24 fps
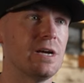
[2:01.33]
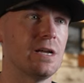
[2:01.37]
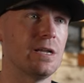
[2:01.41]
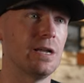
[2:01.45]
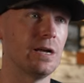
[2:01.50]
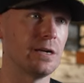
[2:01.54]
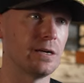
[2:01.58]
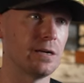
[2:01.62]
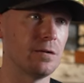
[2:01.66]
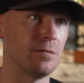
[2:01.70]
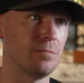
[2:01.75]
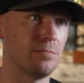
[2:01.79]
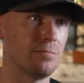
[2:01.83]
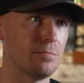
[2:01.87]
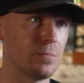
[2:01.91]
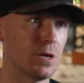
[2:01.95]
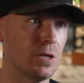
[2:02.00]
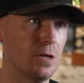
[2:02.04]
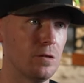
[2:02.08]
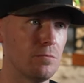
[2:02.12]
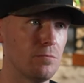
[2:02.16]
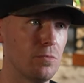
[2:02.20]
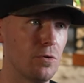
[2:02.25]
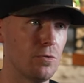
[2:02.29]
had like a
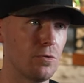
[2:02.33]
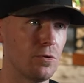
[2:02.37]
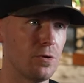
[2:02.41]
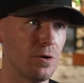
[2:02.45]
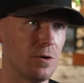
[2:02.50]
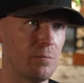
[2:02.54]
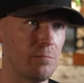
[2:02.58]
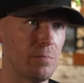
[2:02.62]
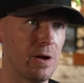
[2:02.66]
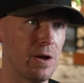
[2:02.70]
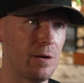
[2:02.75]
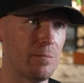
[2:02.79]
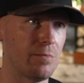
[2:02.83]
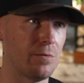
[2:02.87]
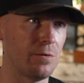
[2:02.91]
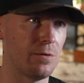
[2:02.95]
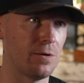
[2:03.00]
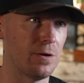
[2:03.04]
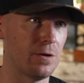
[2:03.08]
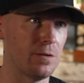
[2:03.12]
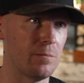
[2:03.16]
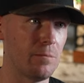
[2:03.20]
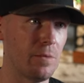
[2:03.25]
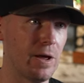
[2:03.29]
clipboard and paper
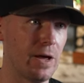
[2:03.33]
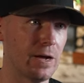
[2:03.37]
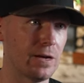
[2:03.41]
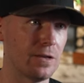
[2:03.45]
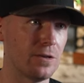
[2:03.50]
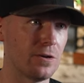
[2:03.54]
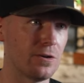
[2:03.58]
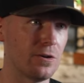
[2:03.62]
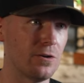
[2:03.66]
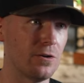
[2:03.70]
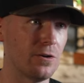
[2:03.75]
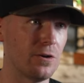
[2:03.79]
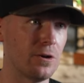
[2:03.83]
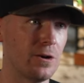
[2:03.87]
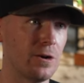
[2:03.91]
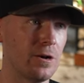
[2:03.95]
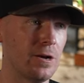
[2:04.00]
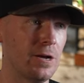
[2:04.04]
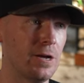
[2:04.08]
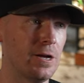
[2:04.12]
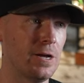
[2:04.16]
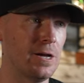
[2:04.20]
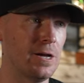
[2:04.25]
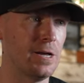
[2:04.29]
in the back of the car.
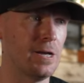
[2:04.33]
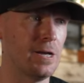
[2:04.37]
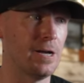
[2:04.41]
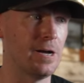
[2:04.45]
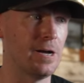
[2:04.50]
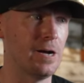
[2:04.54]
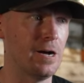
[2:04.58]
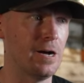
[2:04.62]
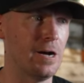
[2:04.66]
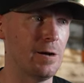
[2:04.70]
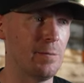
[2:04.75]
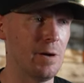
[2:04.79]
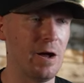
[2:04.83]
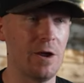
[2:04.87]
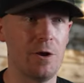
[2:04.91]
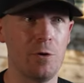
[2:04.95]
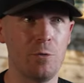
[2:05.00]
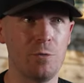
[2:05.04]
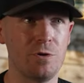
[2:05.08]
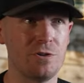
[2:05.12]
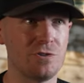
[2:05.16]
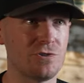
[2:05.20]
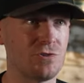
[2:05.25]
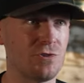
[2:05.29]
I'd
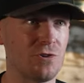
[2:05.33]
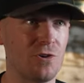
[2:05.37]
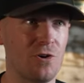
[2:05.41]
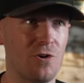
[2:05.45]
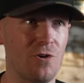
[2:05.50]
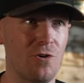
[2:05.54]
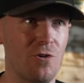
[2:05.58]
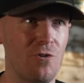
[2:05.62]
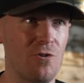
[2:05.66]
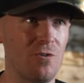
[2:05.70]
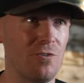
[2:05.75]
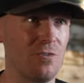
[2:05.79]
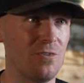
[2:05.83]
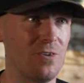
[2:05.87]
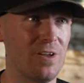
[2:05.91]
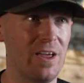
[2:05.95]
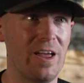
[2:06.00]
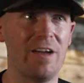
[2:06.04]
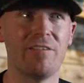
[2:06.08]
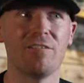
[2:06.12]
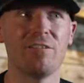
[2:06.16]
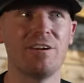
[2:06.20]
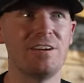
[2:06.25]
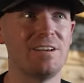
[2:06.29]
always draw
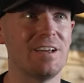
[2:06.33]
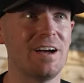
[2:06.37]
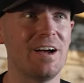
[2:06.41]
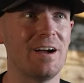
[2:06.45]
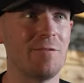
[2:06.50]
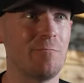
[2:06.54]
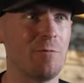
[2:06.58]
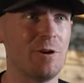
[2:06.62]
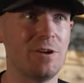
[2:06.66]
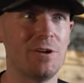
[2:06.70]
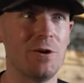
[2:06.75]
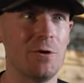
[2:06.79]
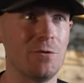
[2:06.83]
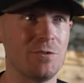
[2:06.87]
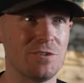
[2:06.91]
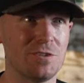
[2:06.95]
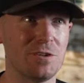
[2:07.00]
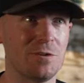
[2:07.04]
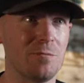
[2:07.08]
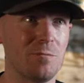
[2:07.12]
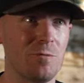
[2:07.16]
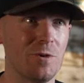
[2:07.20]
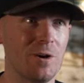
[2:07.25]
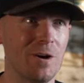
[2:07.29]
every time we go
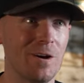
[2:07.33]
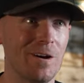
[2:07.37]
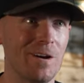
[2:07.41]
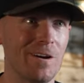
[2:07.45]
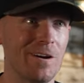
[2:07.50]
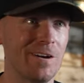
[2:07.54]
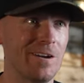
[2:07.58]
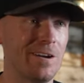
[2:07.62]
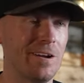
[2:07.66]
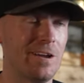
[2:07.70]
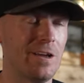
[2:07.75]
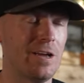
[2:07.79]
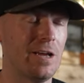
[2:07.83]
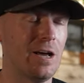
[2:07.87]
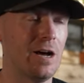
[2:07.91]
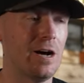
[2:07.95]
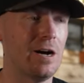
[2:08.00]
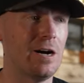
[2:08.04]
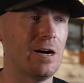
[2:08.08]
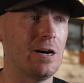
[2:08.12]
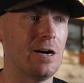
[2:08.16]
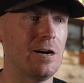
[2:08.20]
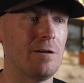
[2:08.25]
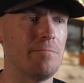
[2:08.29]
somewhere
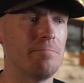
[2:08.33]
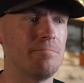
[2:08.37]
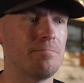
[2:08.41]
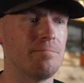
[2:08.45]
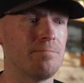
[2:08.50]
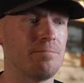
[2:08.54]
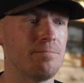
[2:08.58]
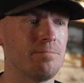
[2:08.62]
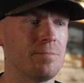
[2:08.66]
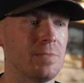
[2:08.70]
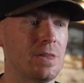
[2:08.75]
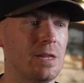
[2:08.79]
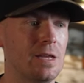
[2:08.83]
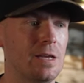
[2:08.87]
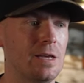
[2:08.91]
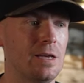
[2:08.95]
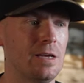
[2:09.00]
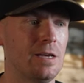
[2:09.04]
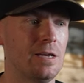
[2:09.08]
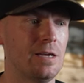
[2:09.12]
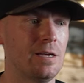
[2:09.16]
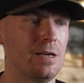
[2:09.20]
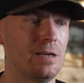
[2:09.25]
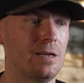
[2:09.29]

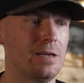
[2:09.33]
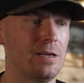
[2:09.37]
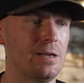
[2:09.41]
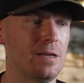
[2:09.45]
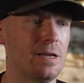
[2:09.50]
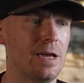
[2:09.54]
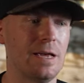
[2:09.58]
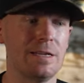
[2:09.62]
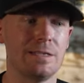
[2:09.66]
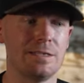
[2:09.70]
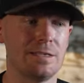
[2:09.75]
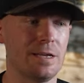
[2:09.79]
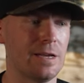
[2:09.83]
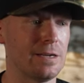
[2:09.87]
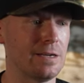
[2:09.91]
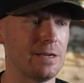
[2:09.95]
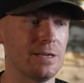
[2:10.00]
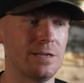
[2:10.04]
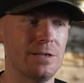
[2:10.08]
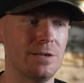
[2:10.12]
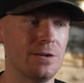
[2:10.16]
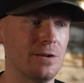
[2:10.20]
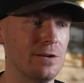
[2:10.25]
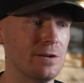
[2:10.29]
as like a
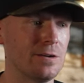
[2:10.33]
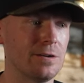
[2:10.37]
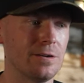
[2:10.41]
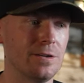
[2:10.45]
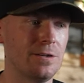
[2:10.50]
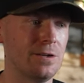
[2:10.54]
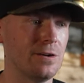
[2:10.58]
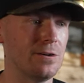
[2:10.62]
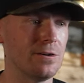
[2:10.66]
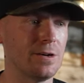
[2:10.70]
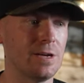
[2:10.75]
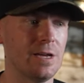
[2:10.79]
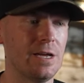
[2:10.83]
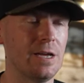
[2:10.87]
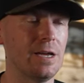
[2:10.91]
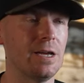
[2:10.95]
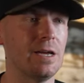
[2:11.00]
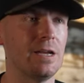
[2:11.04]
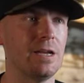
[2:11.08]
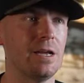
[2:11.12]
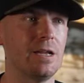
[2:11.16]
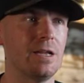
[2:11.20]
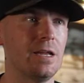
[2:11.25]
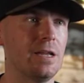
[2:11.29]
young
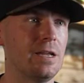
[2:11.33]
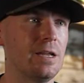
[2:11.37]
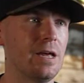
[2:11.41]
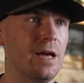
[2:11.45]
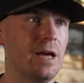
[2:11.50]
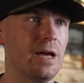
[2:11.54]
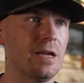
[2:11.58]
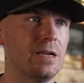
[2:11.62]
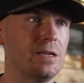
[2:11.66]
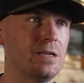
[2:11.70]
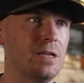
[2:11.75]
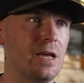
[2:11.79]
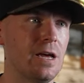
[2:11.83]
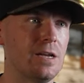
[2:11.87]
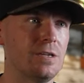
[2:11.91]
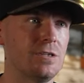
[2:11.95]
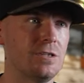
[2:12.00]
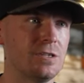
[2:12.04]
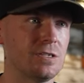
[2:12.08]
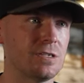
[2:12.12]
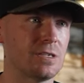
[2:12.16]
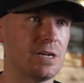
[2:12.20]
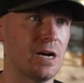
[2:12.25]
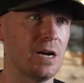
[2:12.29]
kid. And then that
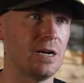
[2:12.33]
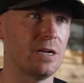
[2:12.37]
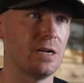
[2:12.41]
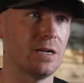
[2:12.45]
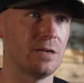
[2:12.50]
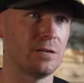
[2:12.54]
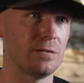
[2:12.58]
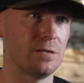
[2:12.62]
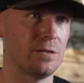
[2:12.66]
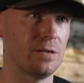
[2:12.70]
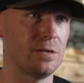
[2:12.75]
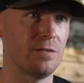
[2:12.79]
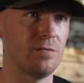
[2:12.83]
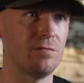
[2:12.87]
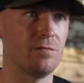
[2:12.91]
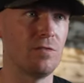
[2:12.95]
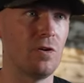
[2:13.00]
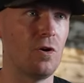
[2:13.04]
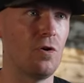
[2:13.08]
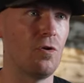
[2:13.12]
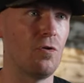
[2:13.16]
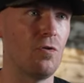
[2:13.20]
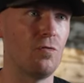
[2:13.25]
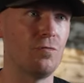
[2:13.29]
just kind of
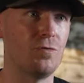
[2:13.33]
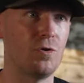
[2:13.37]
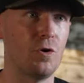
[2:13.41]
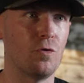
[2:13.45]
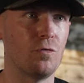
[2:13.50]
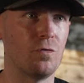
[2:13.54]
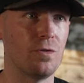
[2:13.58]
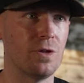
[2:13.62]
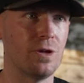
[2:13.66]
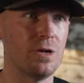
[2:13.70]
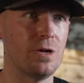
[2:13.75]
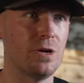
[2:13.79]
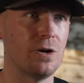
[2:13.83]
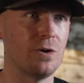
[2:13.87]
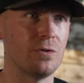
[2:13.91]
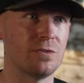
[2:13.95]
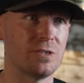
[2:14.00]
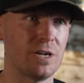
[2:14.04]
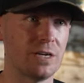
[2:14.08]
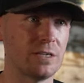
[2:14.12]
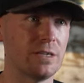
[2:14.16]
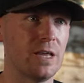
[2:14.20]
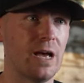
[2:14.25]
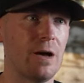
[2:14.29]
evolved over the years.
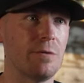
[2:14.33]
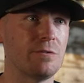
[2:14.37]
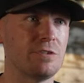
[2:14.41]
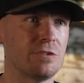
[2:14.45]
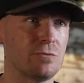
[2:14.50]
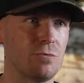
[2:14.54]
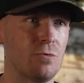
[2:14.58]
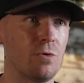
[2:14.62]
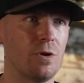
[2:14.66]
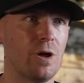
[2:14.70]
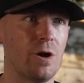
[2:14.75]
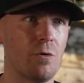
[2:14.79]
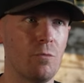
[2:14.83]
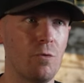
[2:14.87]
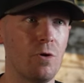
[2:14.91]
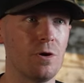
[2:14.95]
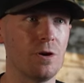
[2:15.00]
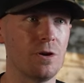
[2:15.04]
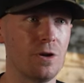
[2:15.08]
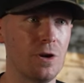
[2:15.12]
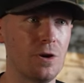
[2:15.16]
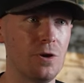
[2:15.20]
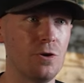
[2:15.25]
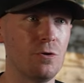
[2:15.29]
Like that's what I
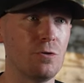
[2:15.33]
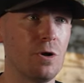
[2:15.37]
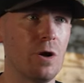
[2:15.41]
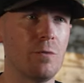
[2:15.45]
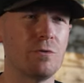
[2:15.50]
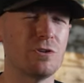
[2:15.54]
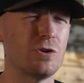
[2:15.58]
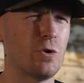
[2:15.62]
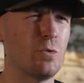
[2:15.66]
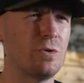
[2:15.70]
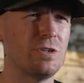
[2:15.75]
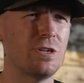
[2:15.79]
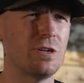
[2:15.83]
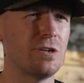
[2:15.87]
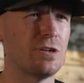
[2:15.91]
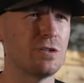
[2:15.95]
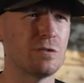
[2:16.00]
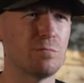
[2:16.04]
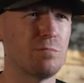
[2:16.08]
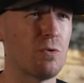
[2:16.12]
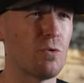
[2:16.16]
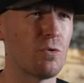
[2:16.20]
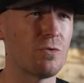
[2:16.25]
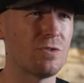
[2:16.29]
wanted to do. I was always into
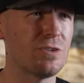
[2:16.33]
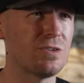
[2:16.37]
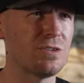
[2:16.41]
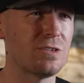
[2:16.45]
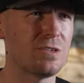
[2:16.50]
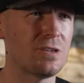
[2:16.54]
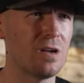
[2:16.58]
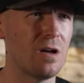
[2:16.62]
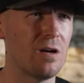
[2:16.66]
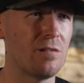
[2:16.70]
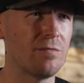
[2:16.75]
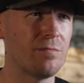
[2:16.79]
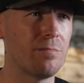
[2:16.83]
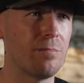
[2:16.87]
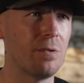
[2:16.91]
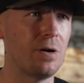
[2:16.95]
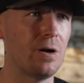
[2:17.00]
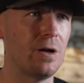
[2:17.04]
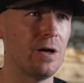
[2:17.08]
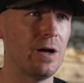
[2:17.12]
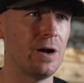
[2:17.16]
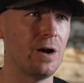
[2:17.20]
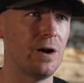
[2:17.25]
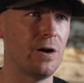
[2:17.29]
sports and stuff,
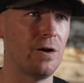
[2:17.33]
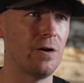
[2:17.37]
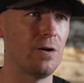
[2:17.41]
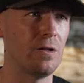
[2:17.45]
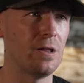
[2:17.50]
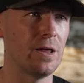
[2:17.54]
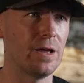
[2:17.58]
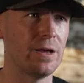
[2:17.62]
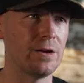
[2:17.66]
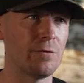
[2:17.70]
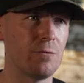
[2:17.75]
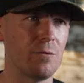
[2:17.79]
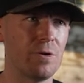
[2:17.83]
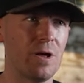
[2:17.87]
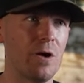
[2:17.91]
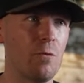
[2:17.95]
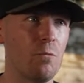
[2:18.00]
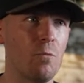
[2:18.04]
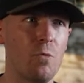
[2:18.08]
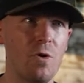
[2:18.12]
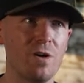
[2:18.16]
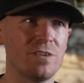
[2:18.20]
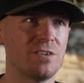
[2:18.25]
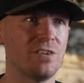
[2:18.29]
but like when I
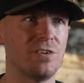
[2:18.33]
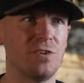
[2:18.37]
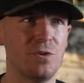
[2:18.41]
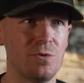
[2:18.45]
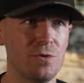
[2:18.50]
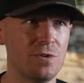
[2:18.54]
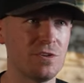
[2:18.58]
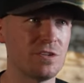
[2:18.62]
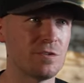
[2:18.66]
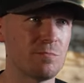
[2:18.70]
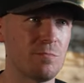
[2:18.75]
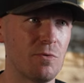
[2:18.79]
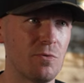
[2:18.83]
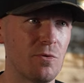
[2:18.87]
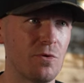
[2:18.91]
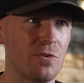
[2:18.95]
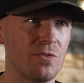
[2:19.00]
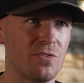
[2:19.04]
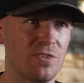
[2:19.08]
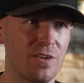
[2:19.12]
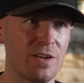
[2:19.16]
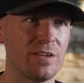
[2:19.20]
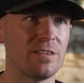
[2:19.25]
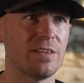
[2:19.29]
wasn't doing
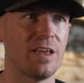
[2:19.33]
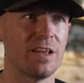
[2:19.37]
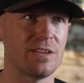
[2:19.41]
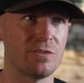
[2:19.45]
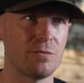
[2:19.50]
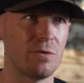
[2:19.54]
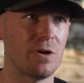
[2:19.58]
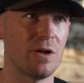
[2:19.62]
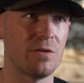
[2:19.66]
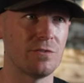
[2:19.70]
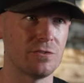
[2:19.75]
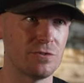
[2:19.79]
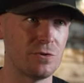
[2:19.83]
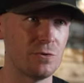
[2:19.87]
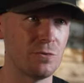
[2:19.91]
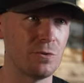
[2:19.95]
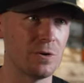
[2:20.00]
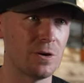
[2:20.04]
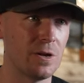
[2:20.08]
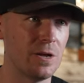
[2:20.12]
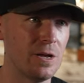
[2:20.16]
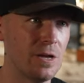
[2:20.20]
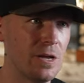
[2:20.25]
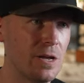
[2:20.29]
sports, like that's what I was
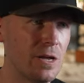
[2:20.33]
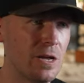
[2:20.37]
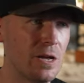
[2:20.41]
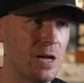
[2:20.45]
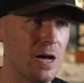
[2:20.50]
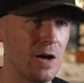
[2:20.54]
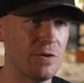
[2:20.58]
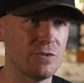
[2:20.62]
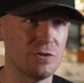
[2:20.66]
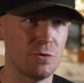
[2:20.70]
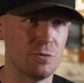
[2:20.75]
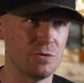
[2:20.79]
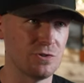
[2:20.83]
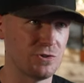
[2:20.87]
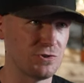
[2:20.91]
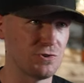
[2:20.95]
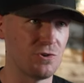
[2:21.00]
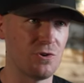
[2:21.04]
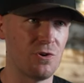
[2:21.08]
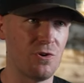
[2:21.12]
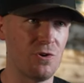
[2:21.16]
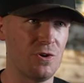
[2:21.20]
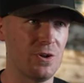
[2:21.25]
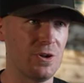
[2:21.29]
doing. I was always
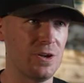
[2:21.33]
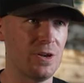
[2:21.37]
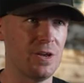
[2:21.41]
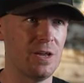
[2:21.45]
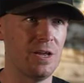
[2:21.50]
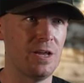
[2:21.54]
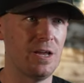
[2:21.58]
drawing.